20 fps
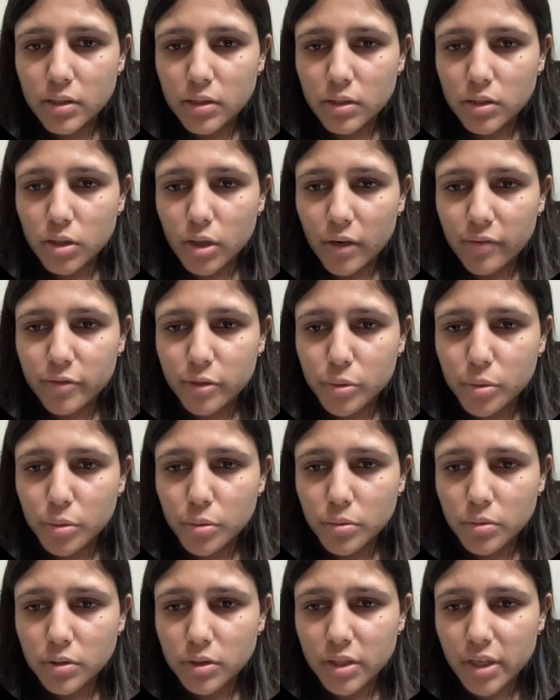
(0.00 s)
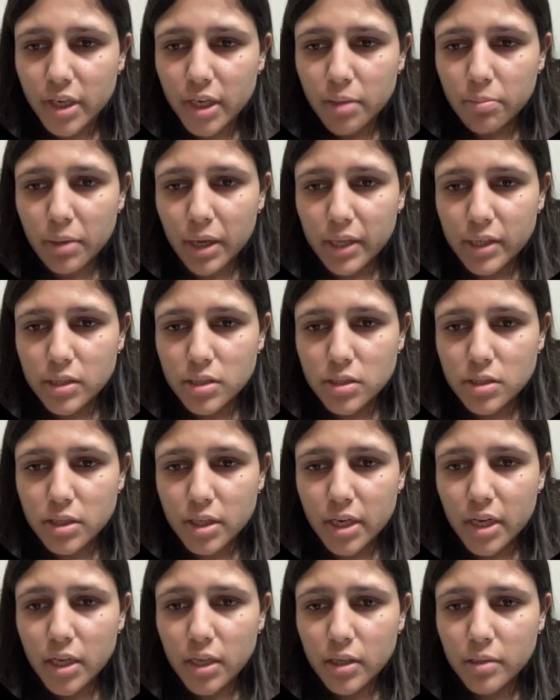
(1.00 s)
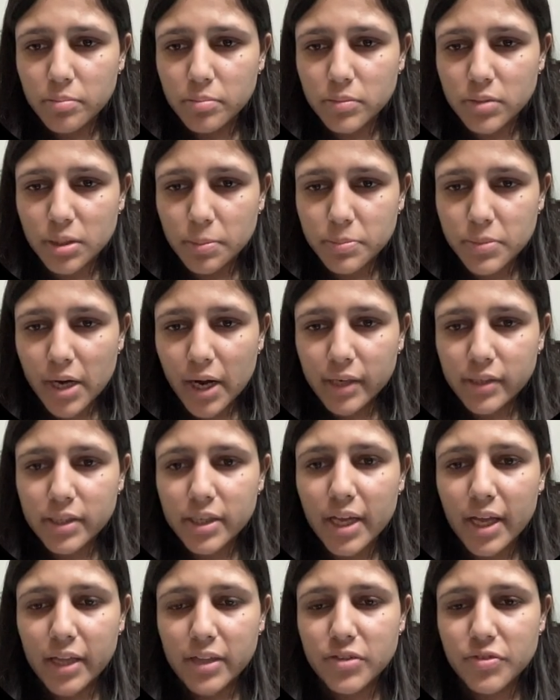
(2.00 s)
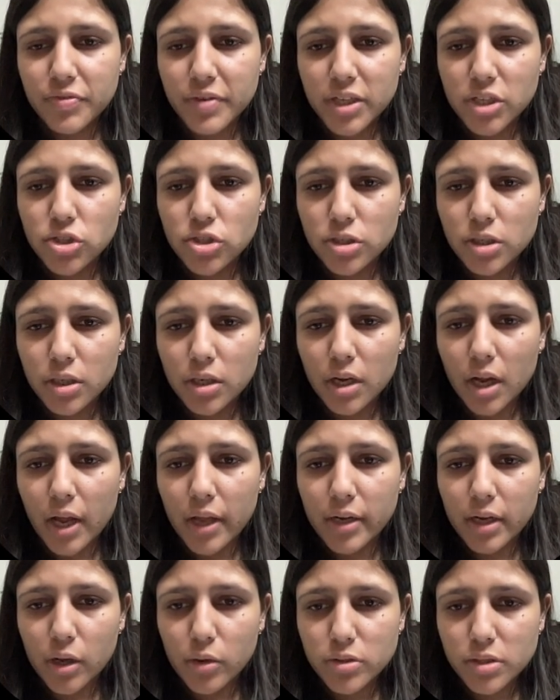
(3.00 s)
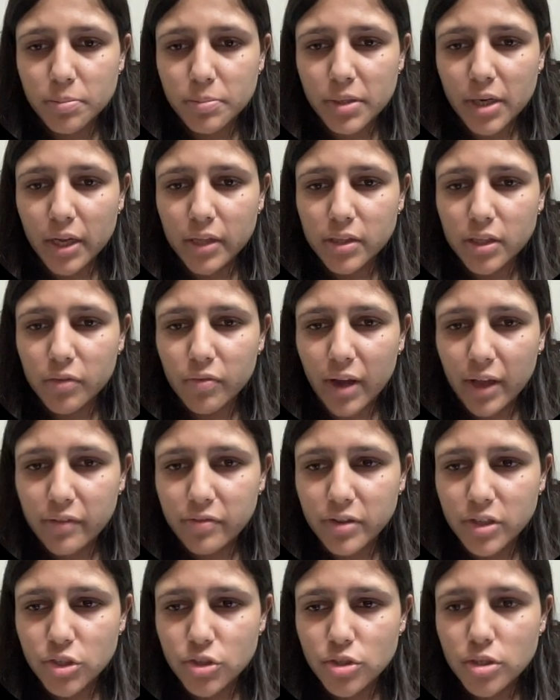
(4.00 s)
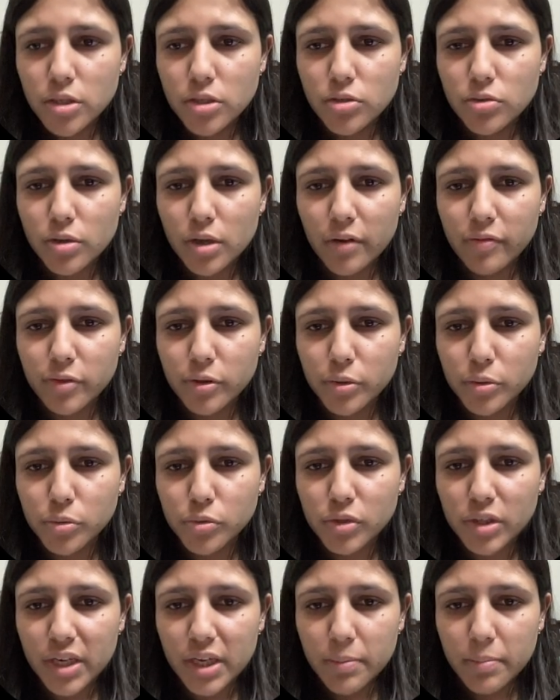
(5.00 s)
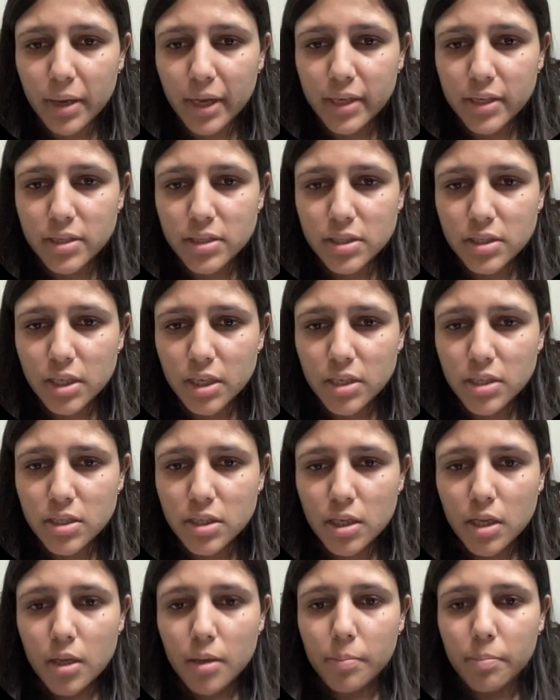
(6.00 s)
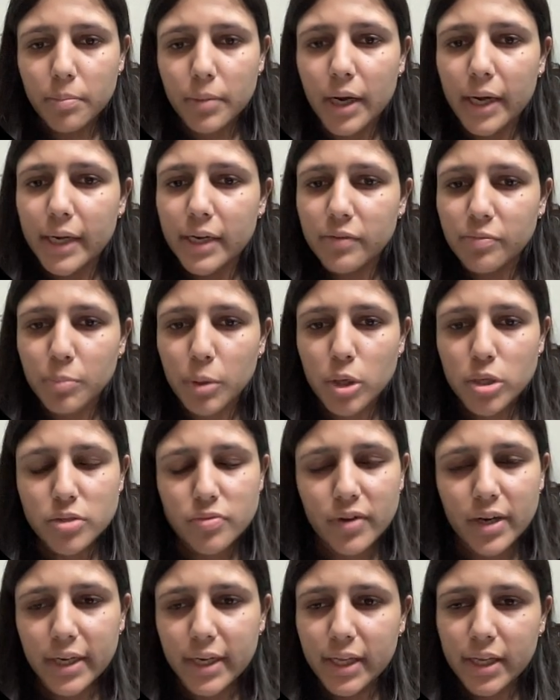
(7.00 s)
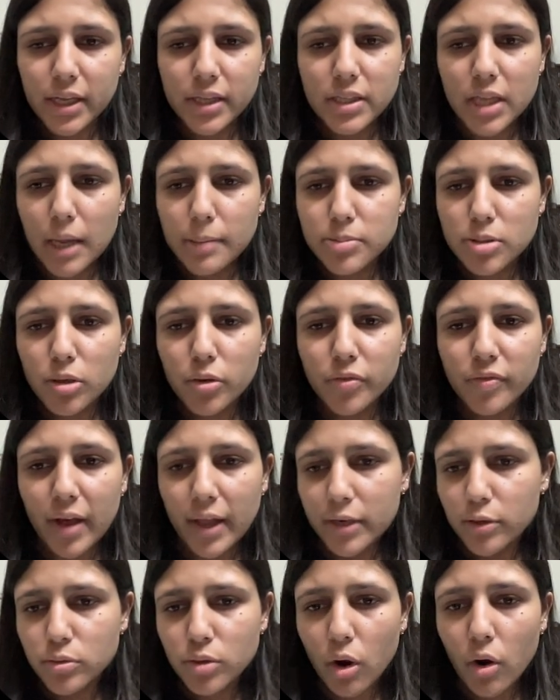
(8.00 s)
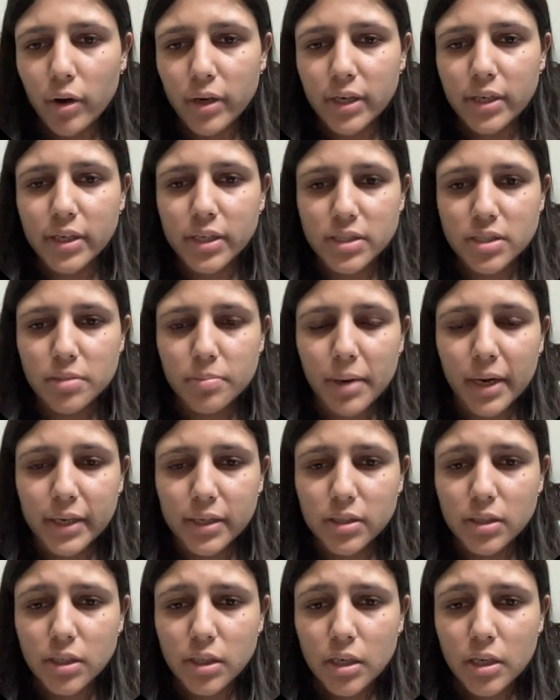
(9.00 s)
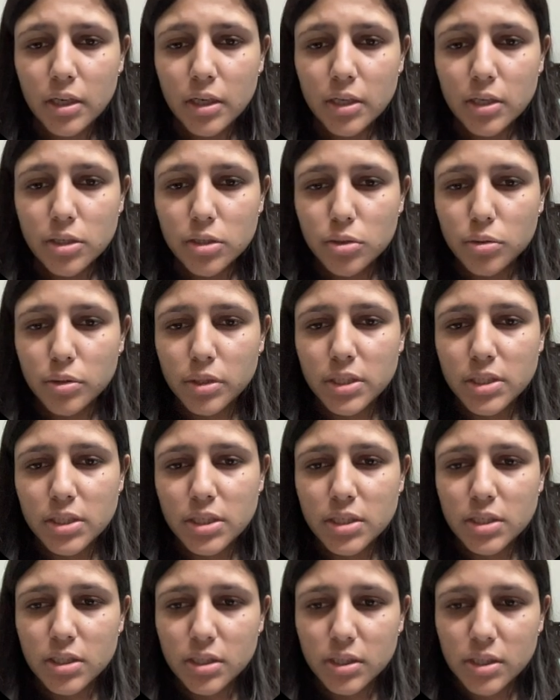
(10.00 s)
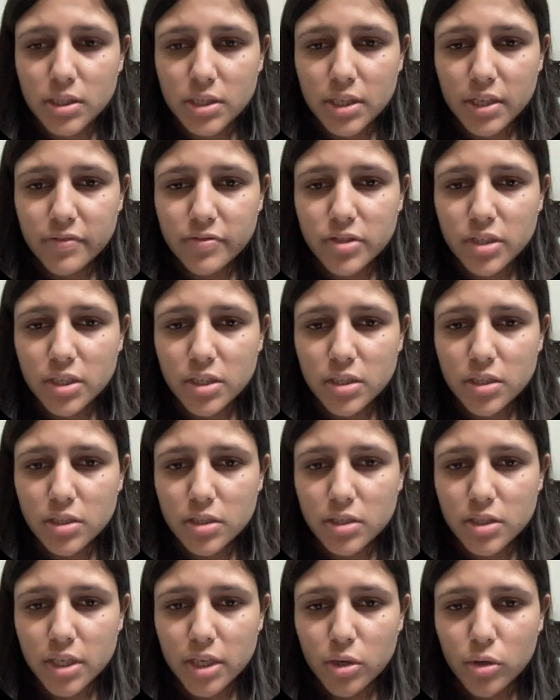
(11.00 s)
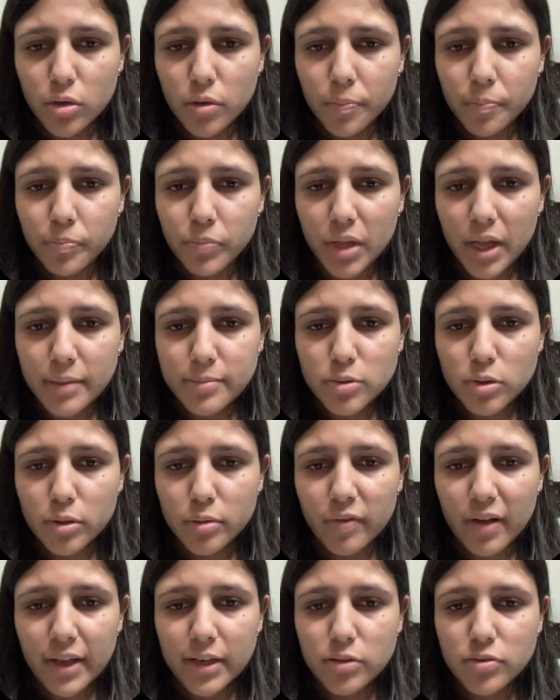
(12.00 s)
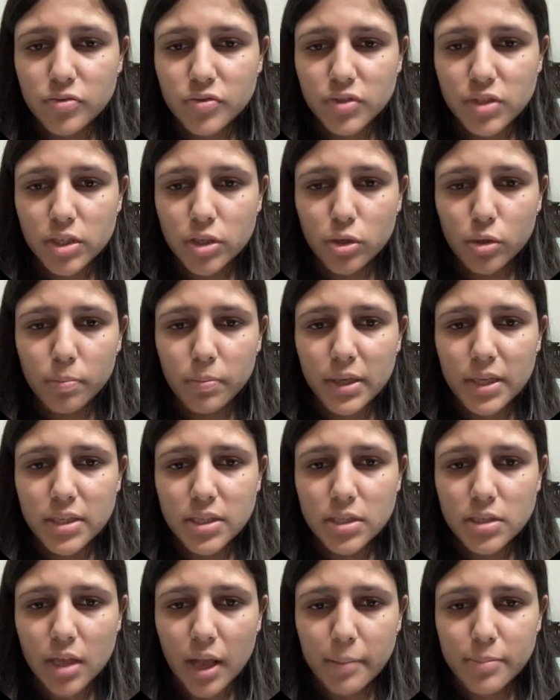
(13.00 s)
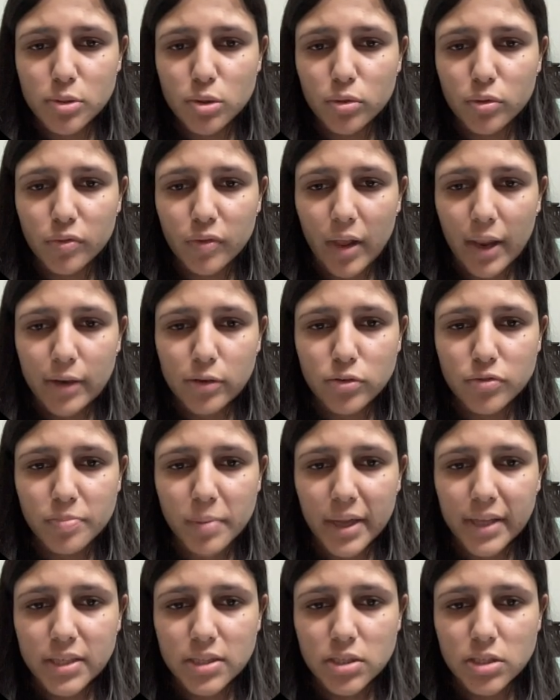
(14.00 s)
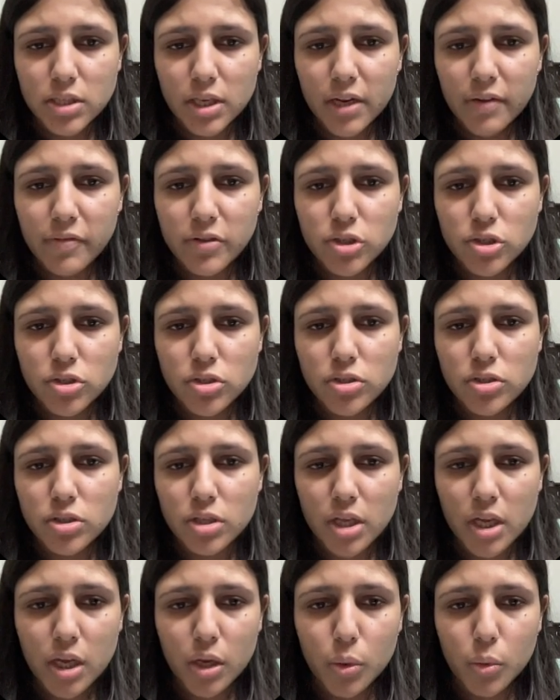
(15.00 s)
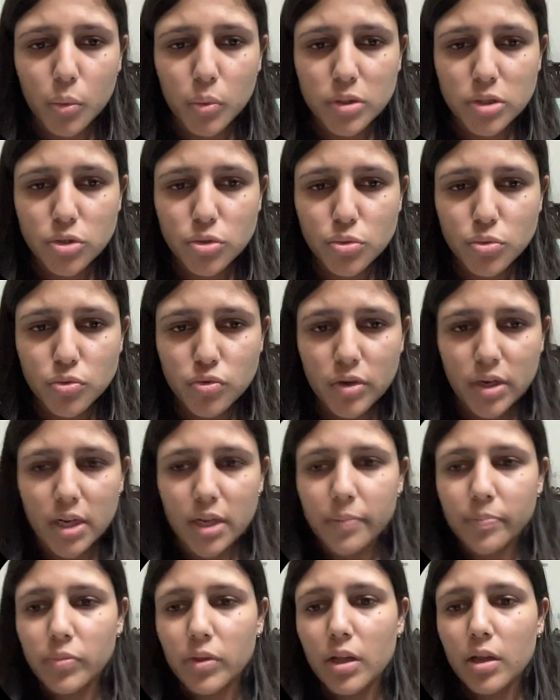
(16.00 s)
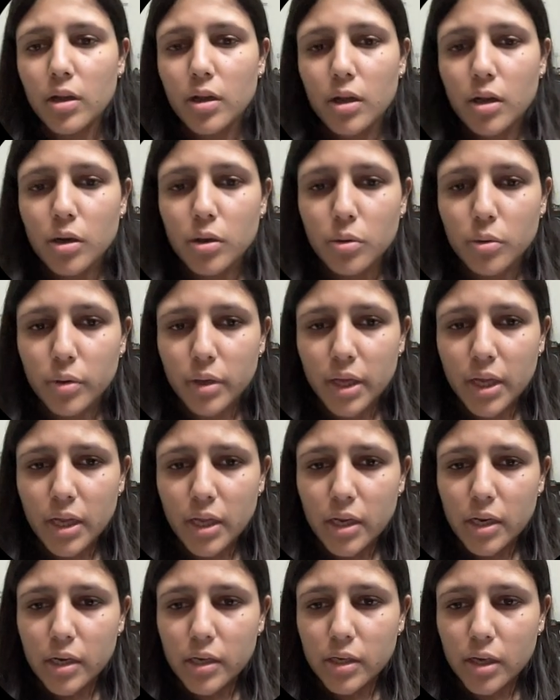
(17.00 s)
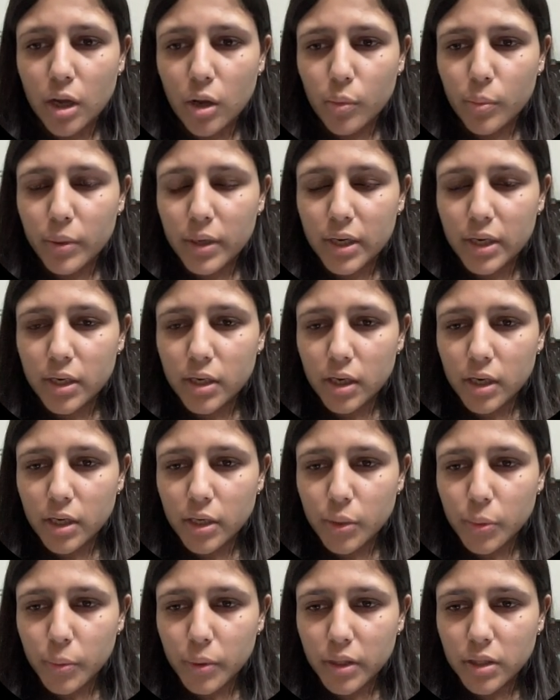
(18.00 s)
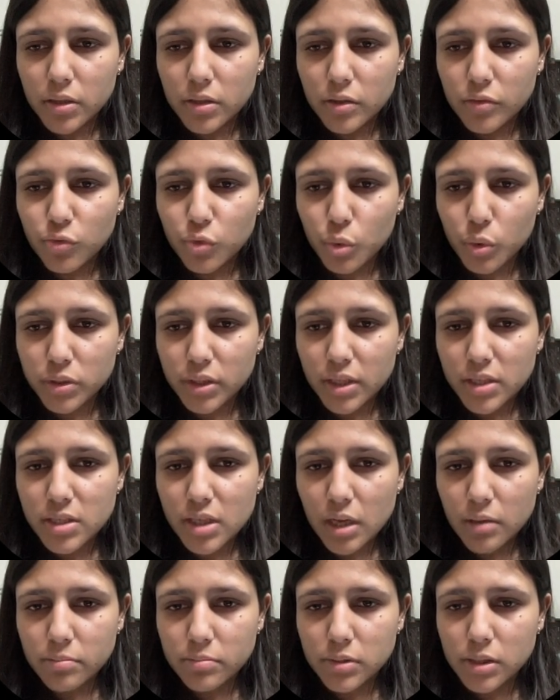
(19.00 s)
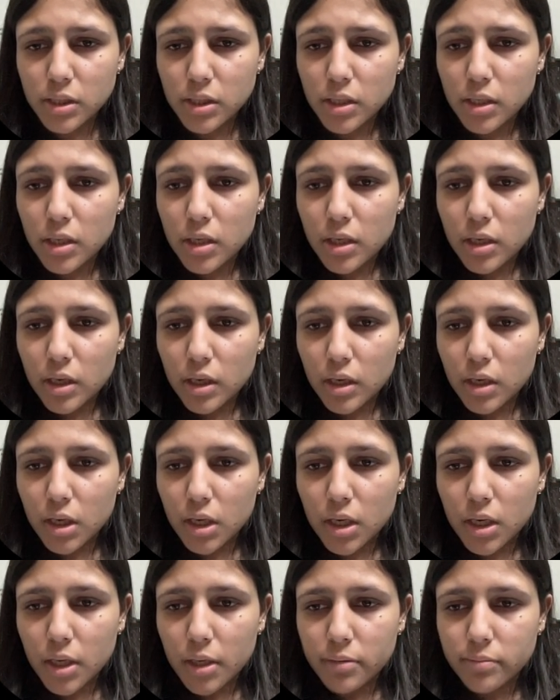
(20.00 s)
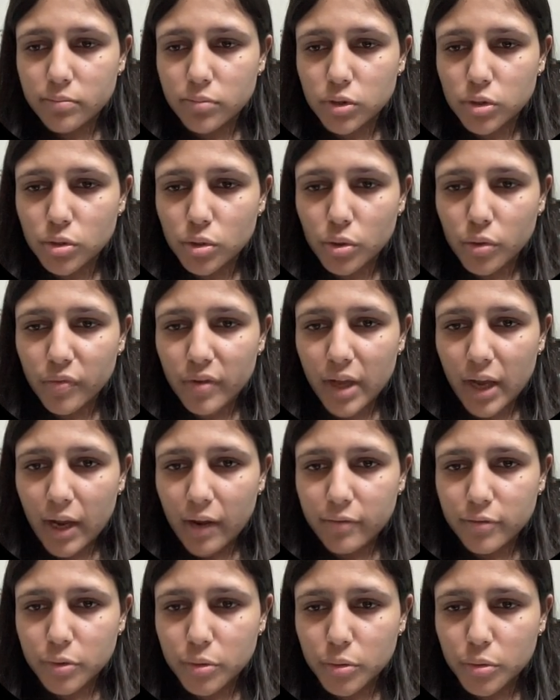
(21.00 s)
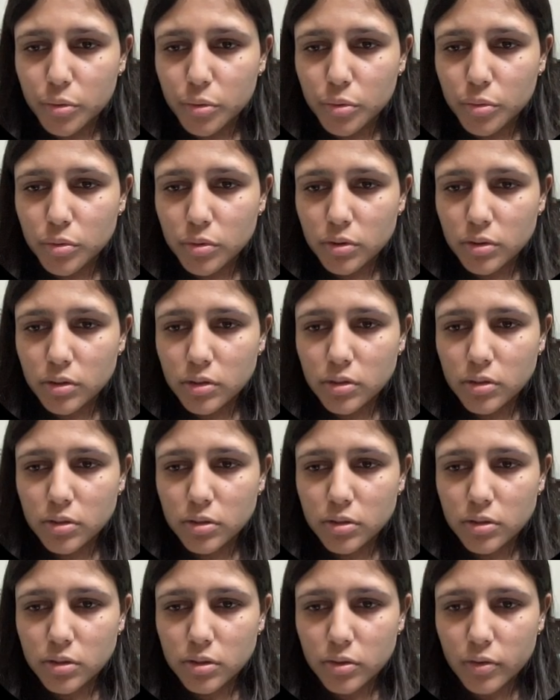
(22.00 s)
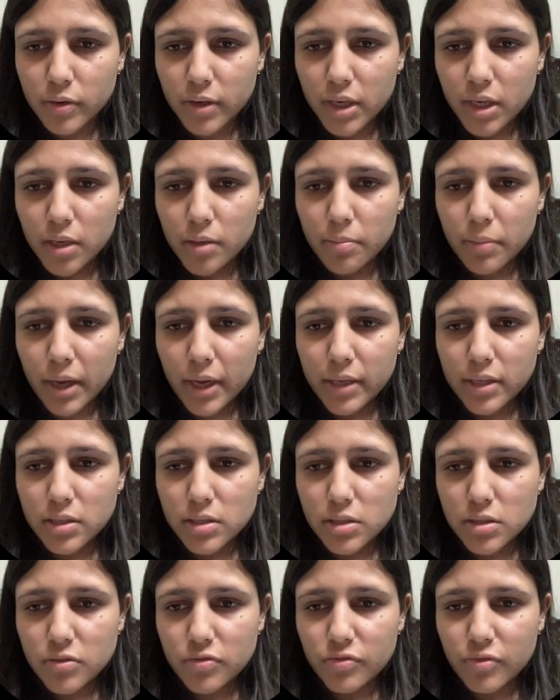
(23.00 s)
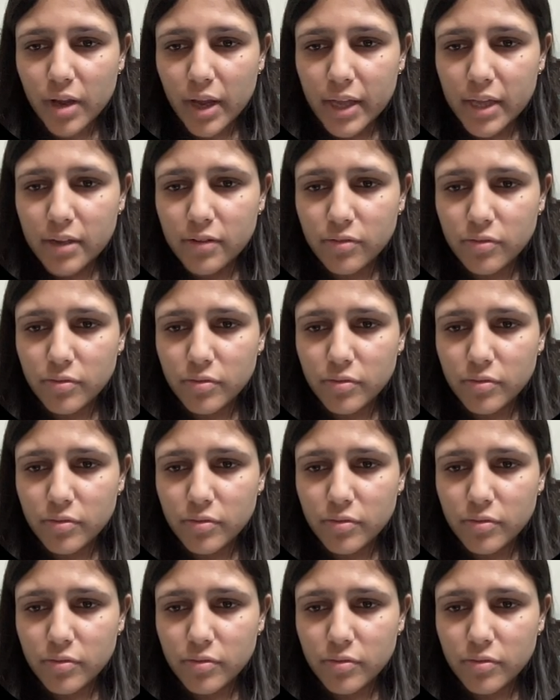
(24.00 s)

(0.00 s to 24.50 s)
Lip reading: have to do 3 minus 3, subtract the x feature and now subtract the y feature. So you have to do 3 minus 6. Because we are taking the absolute value, the order doesn't matter. So this gives us 0, absolute value of 0 plus absolute value of minus 3, which is equals to 3. Okay. Now we are doing the fourth example. So we have to do 3 minus 5